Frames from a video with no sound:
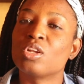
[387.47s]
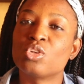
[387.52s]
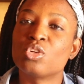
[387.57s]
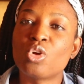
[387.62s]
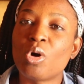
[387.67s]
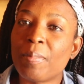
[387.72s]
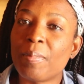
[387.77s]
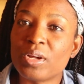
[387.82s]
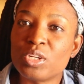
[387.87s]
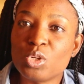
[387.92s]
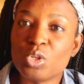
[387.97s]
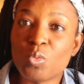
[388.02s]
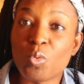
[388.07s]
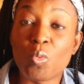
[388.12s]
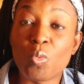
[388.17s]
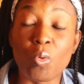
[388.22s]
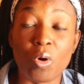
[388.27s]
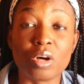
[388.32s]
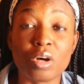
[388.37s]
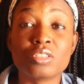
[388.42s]
Nobody
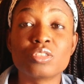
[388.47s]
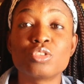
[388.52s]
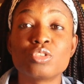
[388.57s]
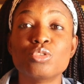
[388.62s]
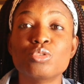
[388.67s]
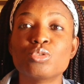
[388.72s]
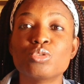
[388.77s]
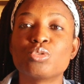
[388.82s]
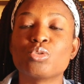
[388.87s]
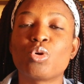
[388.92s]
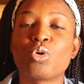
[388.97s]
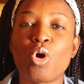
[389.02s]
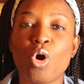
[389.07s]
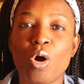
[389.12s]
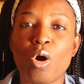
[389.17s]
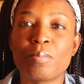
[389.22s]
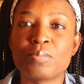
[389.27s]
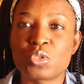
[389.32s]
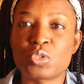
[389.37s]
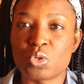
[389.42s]
will want you to
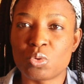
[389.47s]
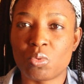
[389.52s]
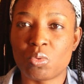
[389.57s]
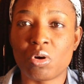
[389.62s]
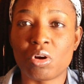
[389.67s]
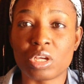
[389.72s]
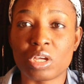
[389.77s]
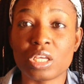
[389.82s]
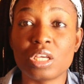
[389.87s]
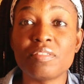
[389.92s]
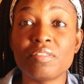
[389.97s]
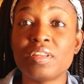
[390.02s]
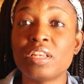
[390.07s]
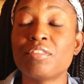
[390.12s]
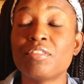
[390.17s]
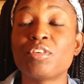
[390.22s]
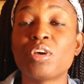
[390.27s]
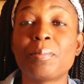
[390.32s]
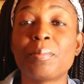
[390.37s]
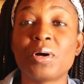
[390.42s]
come to work, even
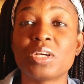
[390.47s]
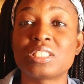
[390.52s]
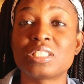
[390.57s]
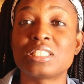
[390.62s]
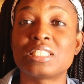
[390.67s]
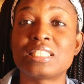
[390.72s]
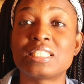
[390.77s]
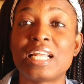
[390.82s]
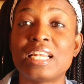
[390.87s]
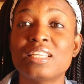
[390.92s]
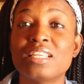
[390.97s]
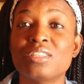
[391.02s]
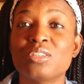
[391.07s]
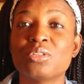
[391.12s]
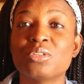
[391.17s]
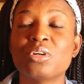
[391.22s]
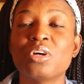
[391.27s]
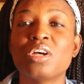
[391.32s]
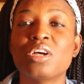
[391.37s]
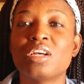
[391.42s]
if your boss is telling
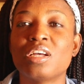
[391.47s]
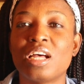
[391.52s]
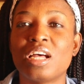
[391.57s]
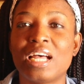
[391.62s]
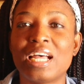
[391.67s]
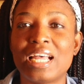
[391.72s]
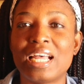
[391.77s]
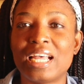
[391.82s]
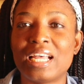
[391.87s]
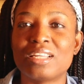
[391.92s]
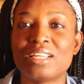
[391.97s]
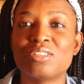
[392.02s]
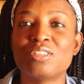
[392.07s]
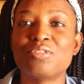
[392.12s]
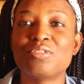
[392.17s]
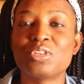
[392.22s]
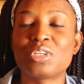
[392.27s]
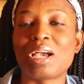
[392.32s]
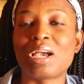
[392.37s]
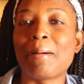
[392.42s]
you
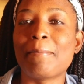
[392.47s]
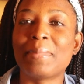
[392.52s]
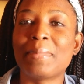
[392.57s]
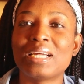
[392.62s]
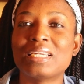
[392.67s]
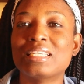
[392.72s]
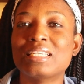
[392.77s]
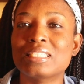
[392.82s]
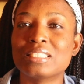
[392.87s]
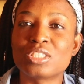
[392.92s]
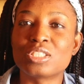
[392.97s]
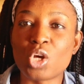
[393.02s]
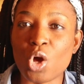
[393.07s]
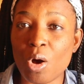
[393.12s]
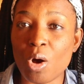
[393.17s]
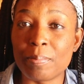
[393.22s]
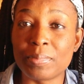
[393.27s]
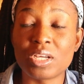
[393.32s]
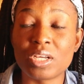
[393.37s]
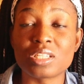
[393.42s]
if you can manage,
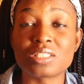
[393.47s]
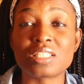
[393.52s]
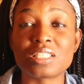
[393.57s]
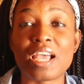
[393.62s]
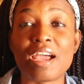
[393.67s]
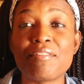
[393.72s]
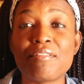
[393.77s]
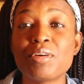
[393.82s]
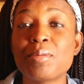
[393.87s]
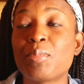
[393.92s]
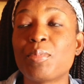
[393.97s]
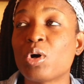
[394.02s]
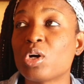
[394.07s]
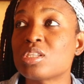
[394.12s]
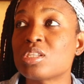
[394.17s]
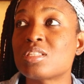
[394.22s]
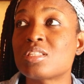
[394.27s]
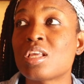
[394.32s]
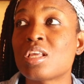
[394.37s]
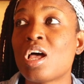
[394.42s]
come, because every
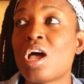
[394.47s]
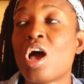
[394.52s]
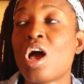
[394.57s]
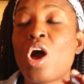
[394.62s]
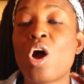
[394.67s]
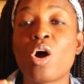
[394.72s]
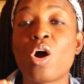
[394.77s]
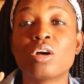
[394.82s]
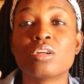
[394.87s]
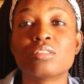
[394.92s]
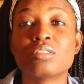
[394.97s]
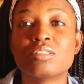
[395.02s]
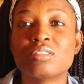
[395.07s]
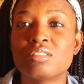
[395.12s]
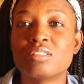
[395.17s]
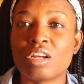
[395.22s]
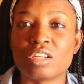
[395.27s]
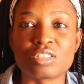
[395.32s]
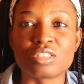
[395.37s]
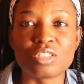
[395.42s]
boss
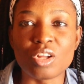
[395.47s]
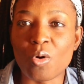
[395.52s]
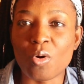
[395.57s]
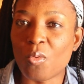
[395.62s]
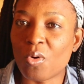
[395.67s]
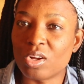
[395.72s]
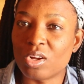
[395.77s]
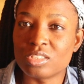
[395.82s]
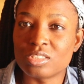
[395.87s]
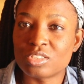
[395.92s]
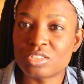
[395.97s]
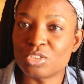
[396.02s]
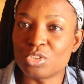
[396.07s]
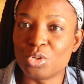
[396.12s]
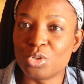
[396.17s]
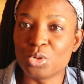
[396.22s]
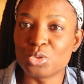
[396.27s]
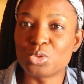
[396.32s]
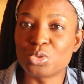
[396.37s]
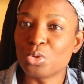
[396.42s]
does not want, you
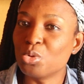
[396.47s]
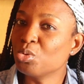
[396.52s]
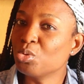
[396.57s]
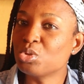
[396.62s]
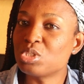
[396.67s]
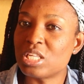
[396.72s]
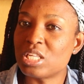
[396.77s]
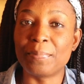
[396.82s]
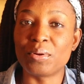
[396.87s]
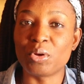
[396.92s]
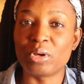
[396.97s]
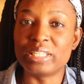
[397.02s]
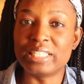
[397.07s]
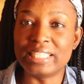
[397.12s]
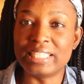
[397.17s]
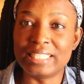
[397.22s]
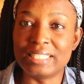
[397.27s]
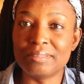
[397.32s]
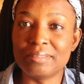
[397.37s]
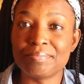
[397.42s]
know, to lose
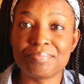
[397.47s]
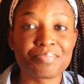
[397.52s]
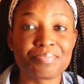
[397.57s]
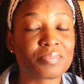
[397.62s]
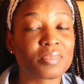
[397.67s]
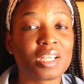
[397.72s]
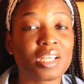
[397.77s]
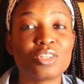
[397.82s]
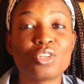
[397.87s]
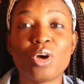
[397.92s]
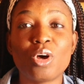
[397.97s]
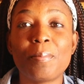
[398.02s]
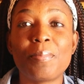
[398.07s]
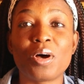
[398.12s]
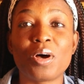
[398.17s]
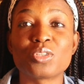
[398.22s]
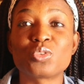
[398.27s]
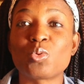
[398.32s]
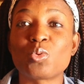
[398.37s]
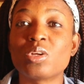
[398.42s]
employee. No
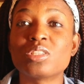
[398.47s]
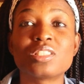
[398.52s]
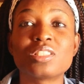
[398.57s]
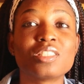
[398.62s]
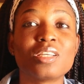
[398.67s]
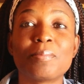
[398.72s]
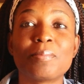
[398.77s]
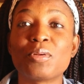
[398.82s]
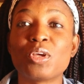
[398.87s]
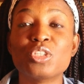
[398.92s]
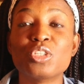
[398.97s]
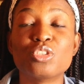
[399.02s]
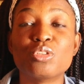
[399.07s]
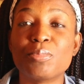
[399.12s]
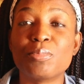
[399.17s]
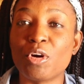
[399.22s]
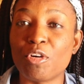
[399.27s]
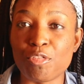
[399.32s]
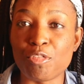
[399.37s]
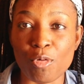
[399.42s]
boss wants the employee to
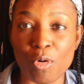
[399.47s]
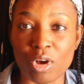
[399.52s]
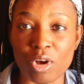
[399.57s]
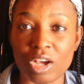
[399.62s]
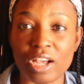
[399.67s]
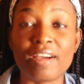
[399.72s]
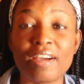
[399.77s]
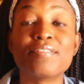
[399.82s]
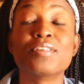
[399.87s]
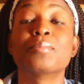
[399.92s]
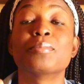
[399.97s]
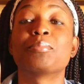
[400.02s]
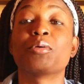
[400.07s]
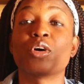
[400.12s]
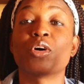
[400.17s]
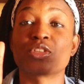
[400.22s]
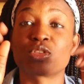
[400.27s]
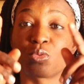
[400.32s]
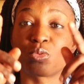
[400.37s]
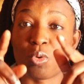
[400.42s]
be off work. Every
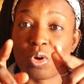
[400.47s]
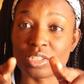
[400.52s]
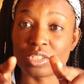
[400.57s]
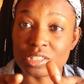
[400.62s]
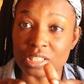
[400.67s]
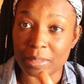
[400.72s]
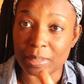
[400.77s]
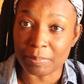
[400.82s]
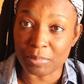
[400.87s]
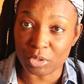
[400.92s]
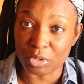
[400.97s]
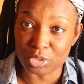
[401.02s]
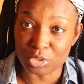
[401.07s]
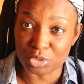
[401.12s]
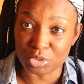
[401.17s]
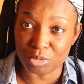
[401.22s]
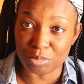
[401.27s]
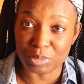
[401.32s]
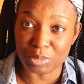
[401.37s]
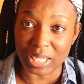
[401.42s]
boss wants the employee
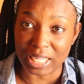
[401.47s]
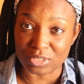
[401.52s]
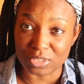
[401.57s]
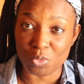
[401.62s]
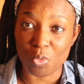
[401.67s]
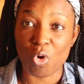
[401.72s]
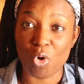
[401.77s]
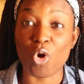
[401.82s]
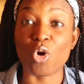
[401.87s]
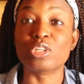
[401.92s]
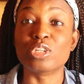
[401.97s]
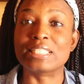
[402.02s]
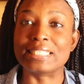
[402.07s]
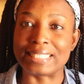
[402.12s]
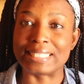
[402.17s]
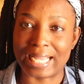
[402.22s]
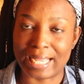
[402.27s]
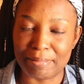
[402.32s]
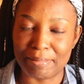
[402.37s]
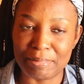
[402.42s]
to be at work all the
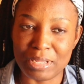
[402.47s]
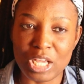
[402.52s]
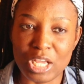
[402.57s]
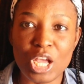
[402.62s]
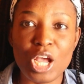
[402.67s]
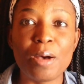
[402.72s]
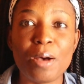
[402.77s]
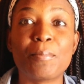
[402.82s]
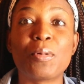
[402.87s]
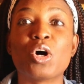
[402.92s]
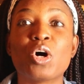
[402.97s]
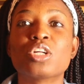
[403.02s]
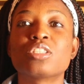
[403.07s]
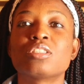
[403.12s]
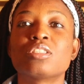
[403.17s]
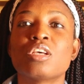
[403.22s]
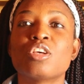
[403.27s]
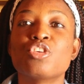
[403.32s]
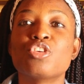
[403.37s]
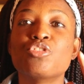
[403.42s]
time.
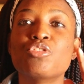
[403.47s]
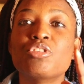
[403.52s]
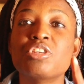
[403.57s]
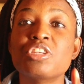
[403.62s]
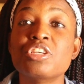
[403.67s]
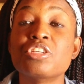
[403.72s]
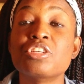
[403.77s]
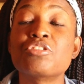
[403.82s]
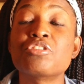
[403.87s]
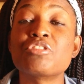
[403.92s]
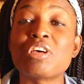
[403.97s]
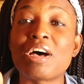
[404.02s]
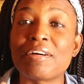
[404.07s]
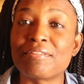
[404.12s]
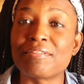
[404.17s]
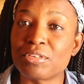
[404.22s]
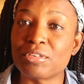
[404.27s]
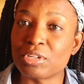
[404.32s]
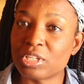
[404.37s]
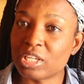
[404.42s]
But you need to
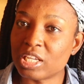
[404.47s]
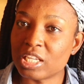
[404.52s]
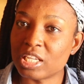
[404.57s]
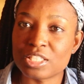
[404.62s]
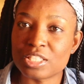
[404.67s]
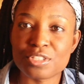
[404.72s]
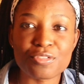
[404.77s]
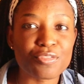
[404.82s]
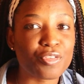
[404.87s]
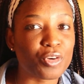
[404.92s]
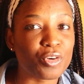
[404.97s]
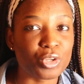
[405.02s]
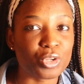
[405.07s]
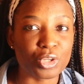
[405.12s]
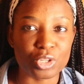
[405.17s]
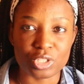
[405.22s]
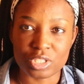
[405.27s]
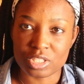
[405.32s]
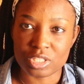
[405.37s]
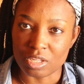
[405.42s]
advocate for
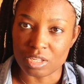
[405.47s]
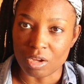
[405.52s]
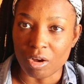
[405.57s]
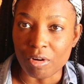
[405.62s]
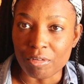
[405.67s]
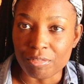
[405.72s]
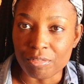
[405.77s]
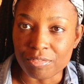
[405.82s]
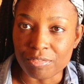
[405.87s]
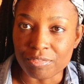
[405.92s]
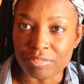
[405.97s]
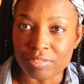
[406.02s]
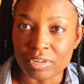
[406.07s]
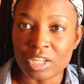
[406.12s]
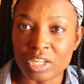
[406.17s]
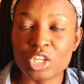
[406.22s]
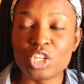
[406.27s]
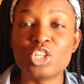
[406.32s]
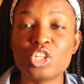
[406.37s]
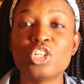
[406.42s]
yourself.
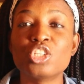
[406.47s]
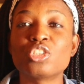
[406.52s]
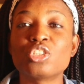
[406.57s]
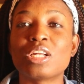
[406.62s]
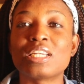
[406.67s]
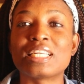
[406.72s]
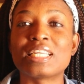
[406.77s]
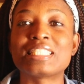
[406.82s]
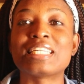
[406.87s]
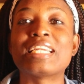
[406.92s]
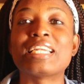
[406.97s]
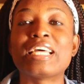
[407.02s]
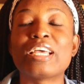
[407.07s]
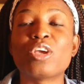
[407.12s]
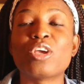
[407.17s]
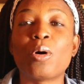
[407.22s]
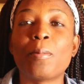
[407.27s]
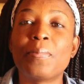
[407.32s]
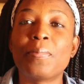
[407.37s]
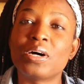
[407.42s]
You need to understand that
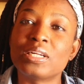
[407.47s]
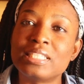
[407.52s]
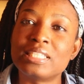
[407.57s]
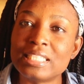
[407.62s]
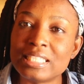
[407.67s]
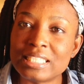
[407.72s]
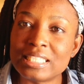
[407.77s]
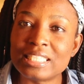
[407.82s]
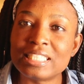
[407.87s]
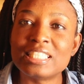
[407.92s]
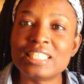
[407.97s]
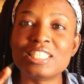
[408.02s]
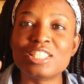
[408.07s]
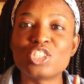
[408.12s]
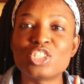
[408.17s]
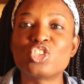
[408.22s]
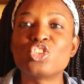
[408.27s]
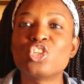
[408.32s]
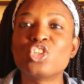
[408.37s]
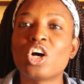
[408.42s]
your body
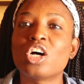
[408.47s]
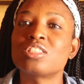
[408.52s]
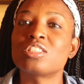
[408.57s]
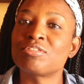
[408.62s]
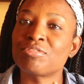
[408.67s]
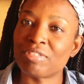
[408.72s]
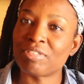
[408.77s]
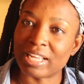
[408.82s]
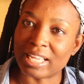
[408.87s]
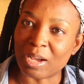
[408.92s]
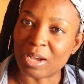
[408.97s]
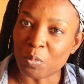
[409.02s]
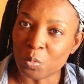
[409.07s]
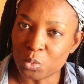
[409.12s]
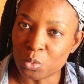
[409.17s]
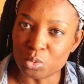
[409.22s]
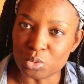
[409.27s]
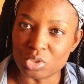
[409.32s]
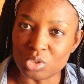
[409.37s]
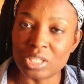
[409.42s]
is not
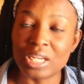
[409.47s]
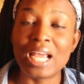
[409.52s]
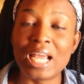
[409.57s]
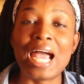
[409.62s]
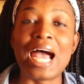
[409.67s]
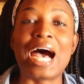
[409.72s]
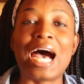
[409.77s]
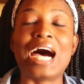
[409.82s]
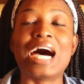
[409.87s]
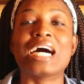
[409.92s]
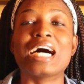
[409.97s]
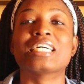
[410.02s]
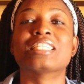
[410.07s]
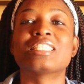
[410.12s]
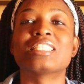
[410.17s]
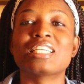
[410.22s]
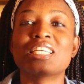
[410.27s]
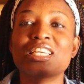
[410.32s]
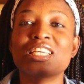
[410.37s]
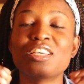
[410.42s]
firewood,
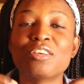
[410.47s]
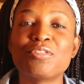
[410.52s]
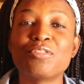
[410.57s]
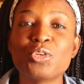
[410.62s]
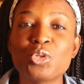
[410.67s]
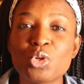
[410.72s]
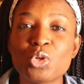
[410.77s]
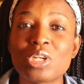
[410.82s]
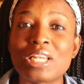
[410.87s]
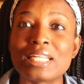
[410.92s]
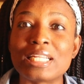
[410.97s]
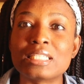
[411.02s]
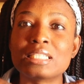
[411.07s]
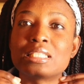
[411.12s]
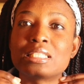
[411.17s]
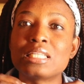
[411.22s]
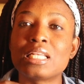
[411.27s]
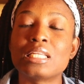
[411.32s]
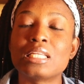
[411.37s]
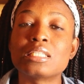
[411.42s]
and if you know that
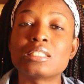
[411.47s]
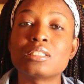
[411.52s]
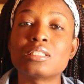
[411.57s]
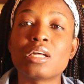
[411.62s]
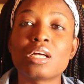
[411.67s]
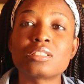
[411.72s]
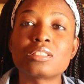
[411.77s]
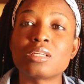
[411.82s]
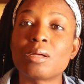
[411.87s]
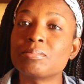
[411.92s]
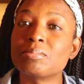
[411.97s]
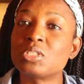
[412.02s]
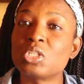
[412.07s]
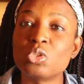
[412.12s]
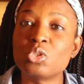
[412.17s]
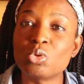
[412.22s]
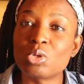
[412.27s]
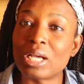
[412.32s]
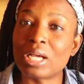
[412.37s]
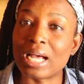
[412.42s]
this thing is not
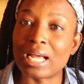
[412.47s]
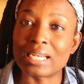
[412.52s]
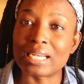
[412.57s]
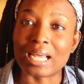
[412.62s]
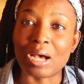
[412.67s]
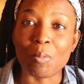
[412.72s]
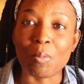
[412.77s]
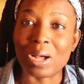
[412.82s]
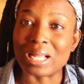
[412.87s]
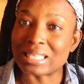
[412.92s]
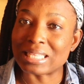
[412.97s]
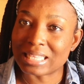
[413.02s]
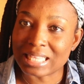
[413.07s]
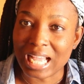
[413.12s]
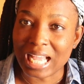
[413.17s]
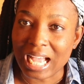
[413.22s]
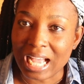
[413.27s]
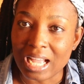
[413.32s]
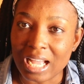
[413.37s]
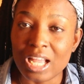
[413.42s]
something you can
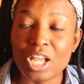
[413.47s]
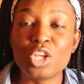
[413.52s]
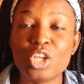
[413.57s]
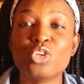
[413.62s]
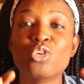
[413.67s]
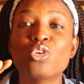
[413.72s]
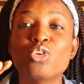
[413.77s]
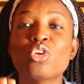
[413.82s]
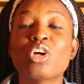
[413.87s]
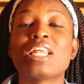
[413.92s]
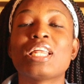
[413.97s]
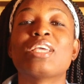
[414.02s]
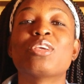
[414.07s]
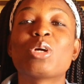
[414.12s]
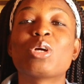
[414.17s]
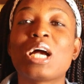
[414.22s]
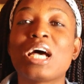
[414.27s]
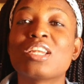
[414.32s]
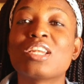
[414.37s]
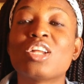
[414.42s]
awanta, you know that
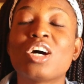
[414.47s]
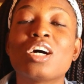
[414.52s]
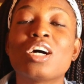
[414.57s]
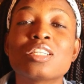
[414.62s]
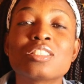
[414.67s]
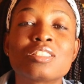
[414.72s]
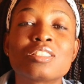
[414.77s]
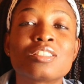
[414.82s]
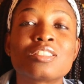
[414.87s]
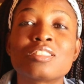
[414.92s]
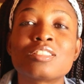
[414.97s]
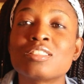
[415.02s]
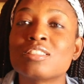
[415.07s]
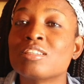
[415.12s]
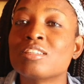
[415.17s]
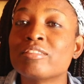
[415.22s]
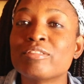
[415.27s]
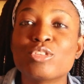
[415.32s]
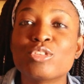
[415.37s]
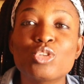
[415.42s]
you
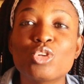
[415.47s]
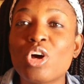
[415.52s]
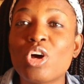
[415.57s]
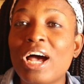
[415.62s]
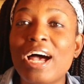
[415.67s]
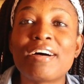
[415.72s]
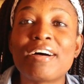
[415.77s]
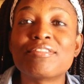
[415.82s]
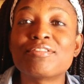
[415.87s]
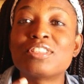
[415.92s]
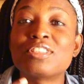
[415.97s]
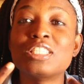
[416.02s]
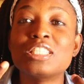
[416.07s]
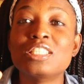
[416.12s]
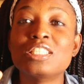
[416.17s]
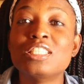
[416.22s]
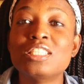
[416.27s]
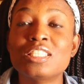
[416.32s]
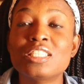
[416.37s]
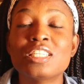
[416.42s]
don't have
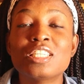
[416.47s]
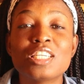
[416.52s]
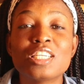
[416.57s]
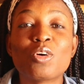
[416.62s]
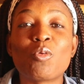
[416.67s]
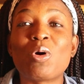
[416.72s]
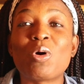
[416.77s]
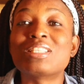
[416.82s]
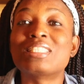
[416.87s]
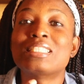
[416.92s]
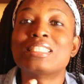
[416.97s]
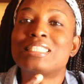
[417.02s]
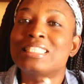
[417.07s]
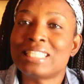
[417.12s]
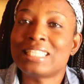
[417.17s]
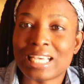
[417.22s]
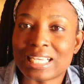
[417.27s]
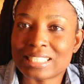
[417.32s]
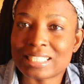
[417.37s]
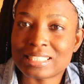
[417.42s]
the what it
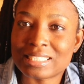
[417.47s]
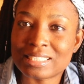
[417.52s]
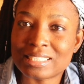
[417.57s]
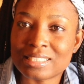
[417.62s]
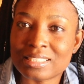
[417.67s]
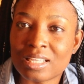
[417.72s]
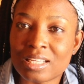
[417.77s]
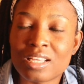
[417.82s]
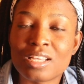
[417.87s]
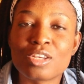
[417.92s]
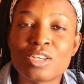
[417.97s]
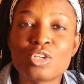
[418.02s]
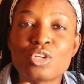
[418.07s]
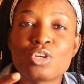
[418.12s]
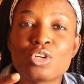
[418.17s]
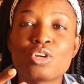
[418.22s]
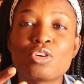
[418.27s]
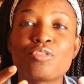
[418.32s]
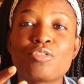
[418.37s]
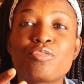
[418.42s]
takes.
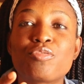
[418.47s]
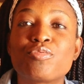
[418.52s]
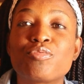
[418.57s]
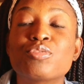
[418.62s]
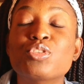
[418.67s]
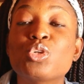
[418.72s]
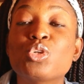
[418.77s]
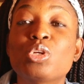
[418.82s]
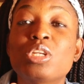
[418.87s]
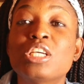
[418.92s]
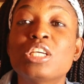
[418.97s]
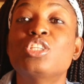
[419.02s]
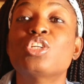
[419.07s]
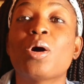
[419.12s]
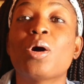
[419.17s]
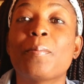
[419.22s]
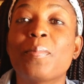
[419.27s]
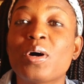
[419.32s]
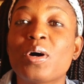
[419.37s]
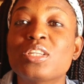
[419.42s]
You need
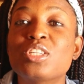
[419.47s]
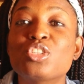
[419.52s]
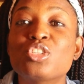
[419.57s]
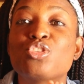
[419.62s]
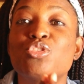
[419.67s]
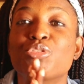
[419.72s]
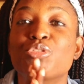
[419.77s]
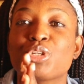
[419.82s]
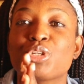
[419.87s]
your body to